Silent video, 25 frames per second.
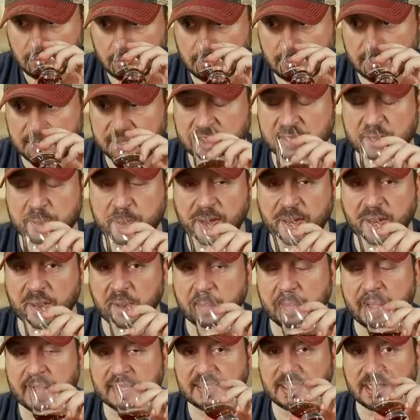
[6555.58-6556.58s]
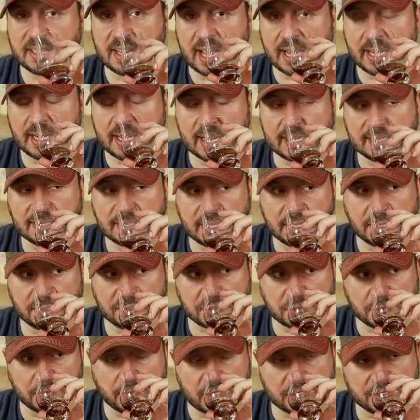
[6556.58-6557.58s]
This has been an amazing night, guys. Thank you
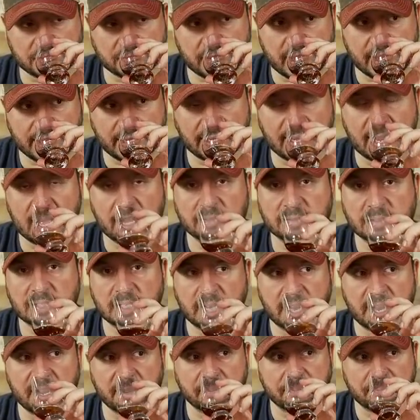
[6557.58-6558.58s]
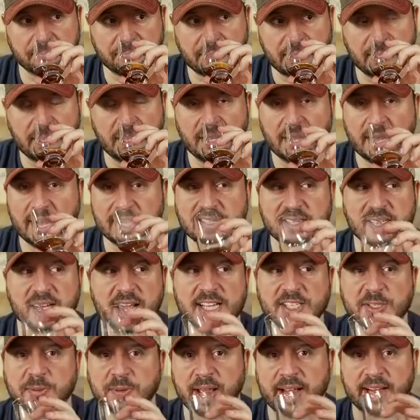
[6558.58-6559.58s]
so much for hanging out tonight. It's
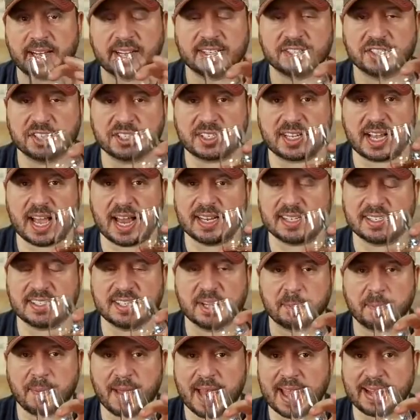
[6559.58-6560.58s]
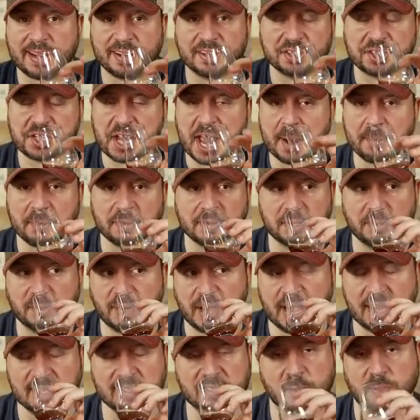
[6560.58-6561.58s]
nice when I could just kind of sit back and chat with you
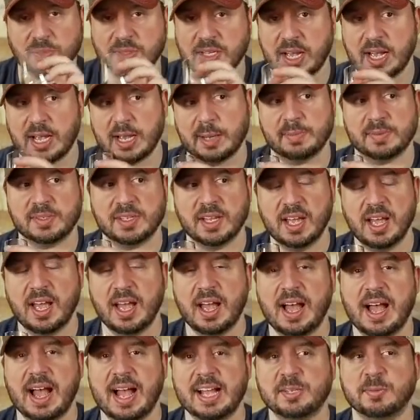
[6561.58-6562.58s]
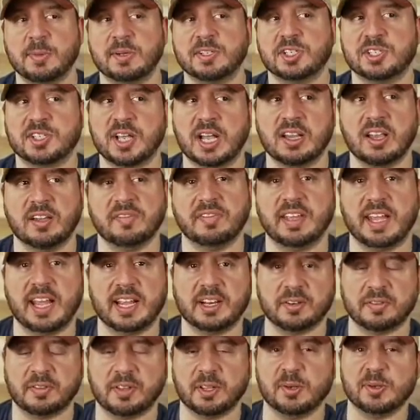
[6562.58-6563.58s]
guys sometimes. As much as I love the
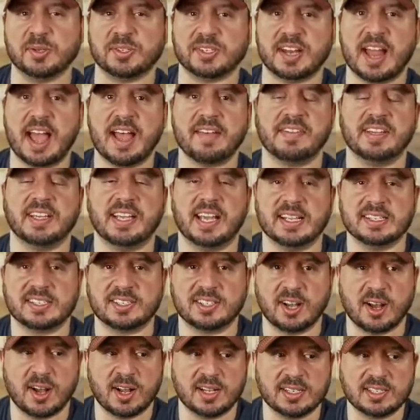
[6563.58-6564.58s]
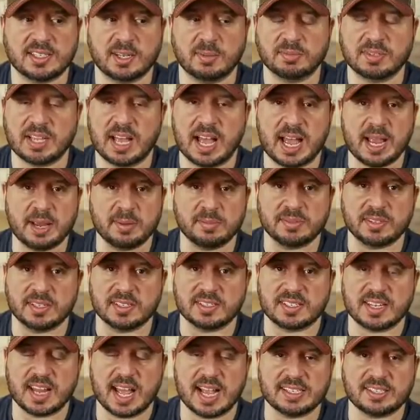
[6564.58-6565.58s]
interviews and having guests on, sometimes
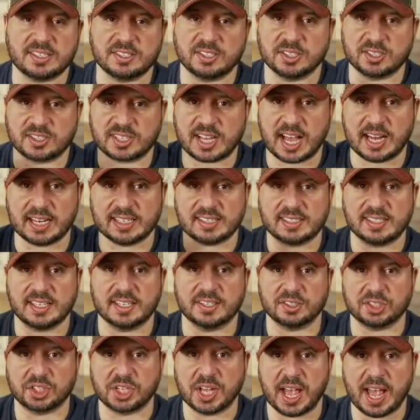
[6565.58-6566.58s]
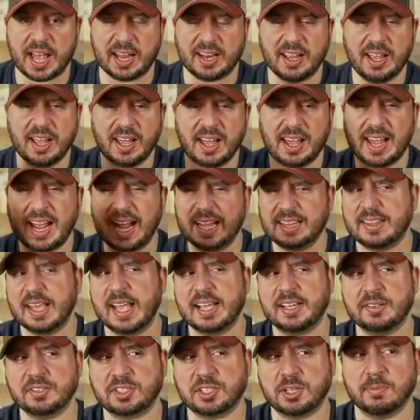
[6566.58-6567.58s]
it's nice to just kind of sit and chat. And
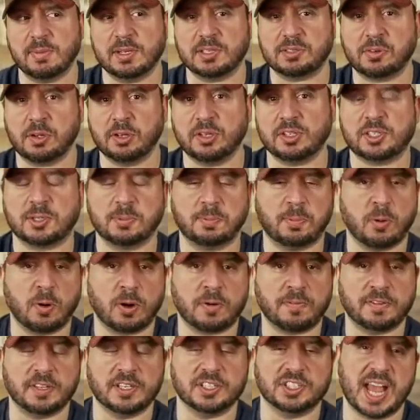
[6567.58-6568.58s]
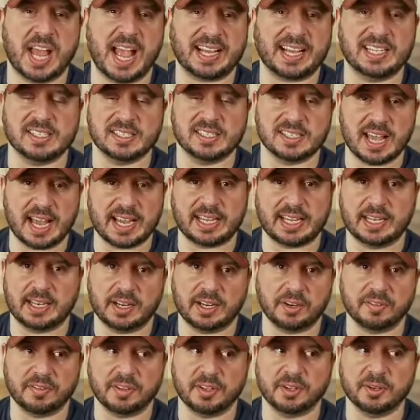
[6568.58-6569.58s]
thank you so much for all the support for the Jackie Zykan
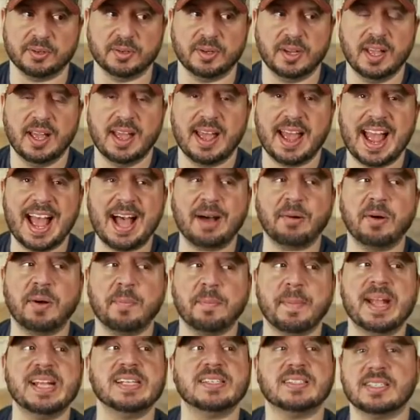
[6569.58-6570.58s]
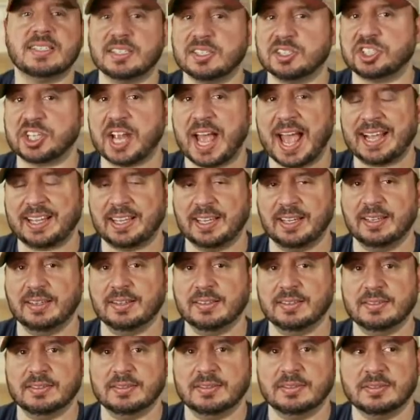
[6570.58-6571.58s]
interview. How amazing is Jackie?
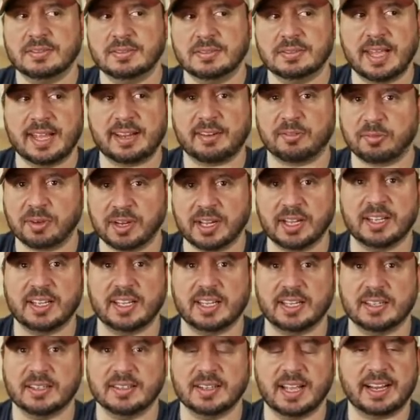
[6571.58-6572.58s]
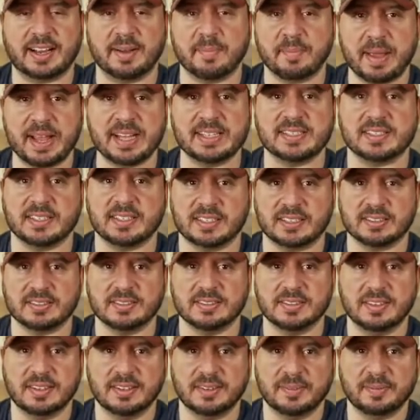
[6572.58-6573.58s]
Like, really, like, amazing.
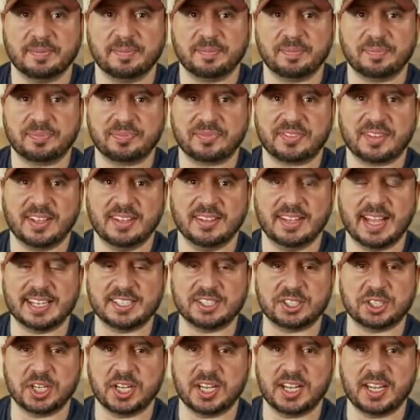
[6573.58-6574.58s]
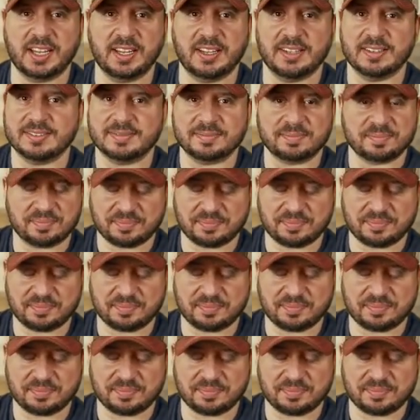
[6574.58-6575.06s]
Like, she